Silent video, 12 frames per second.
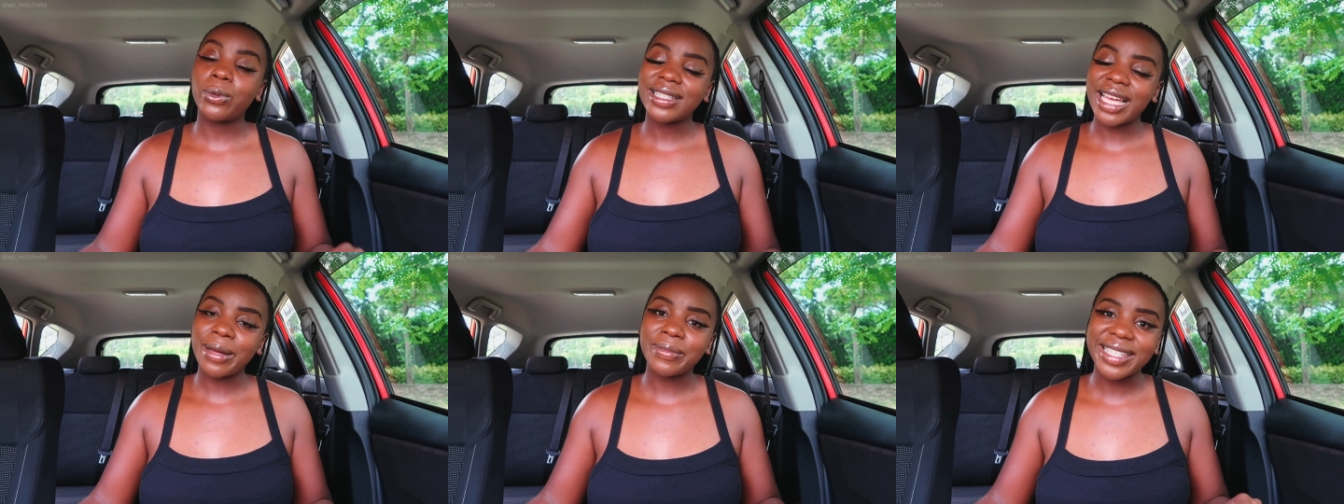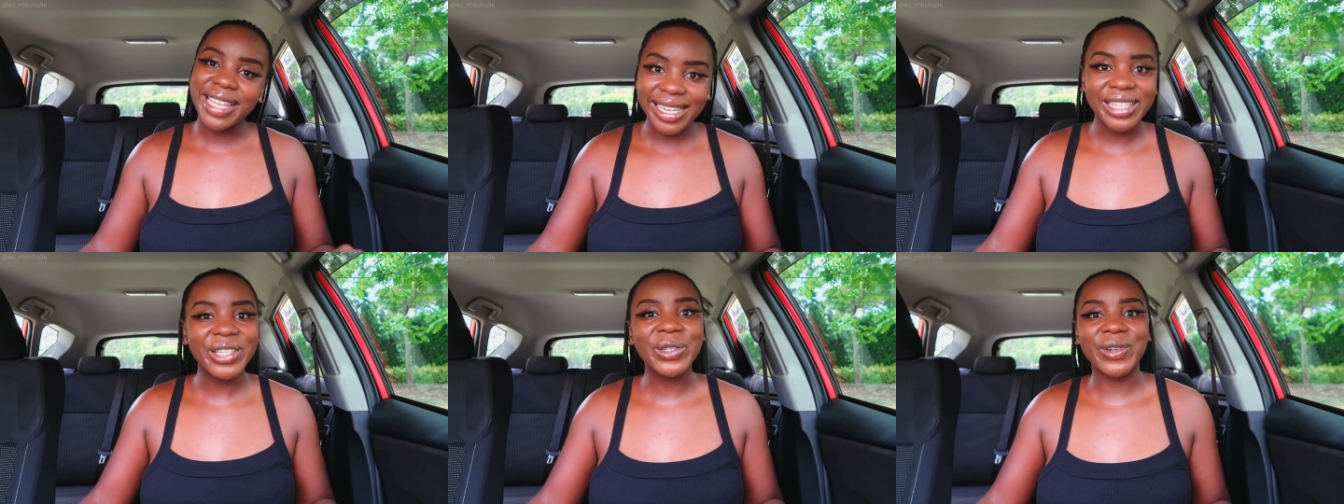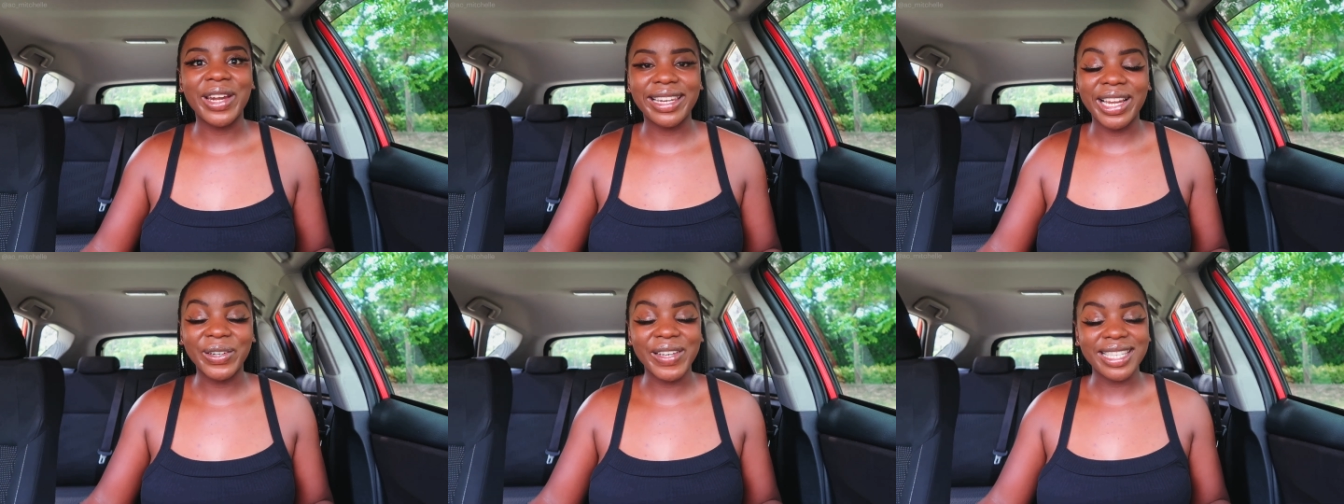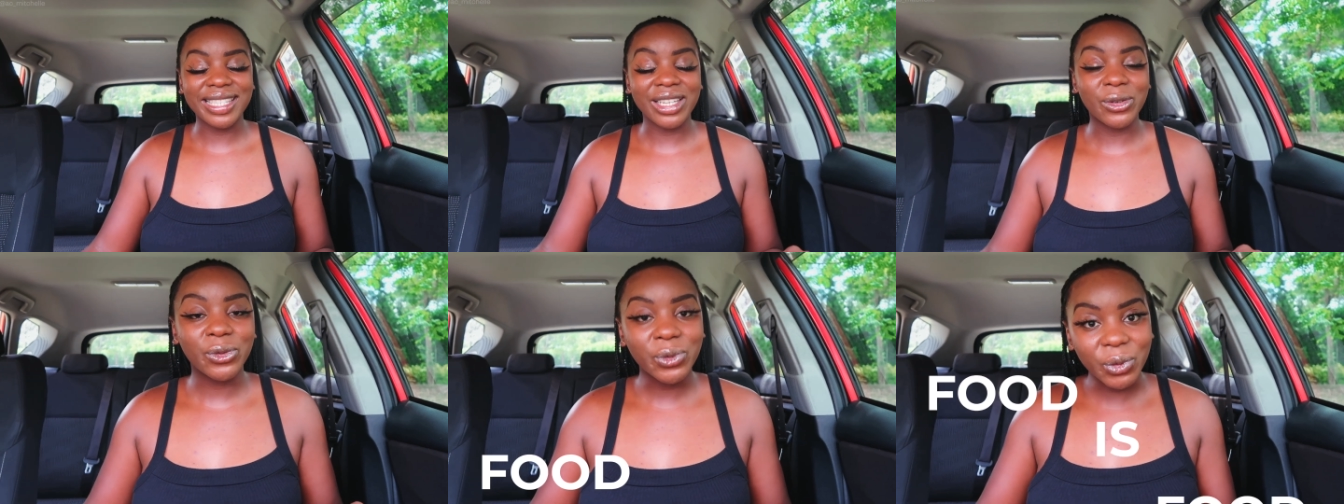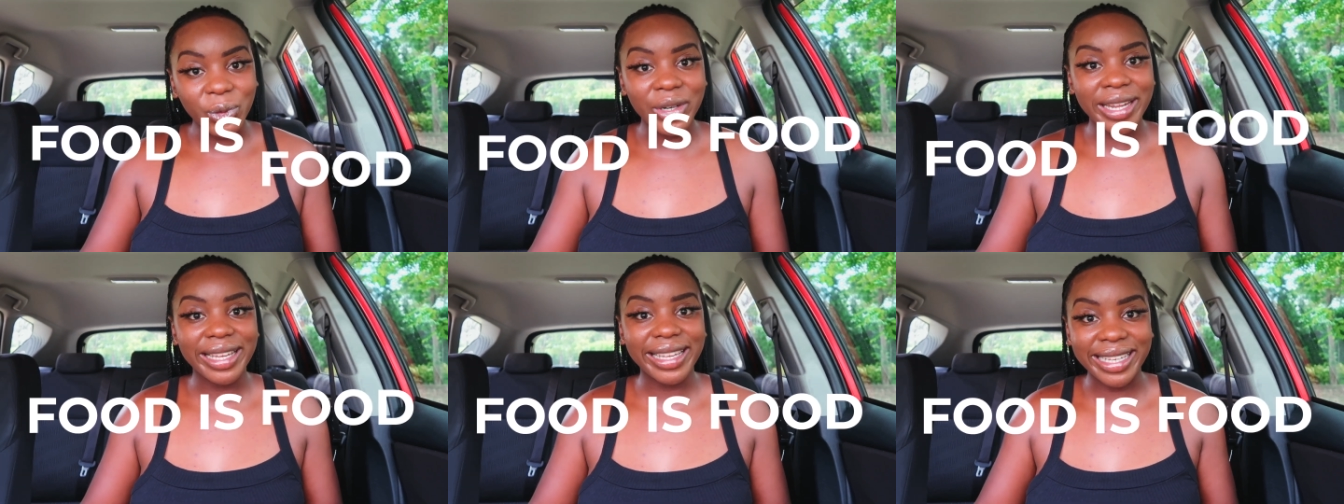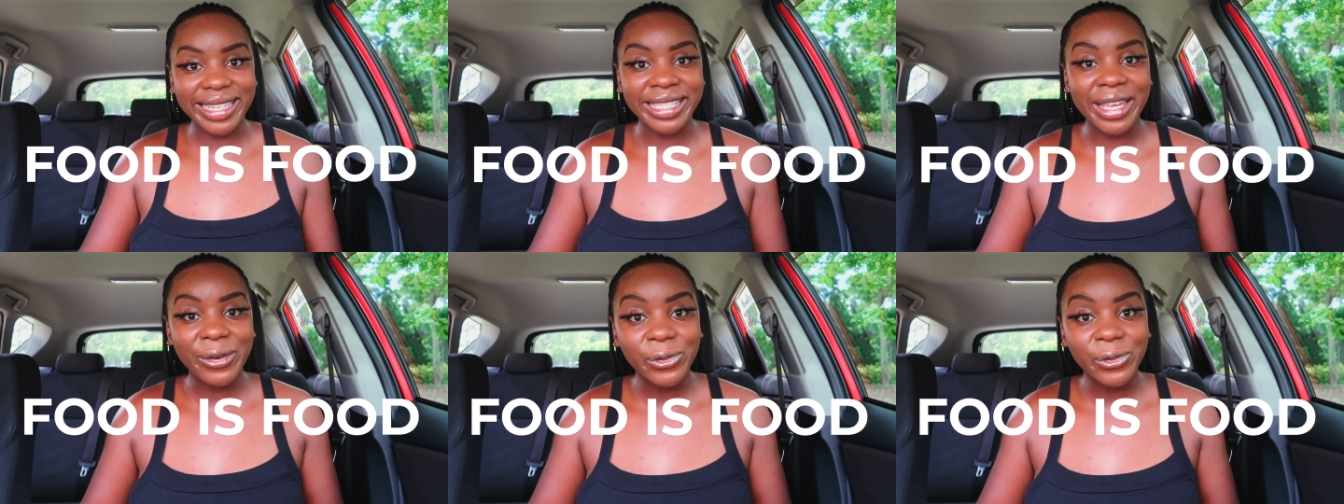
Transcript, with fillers: what i'm telling you right now is that food is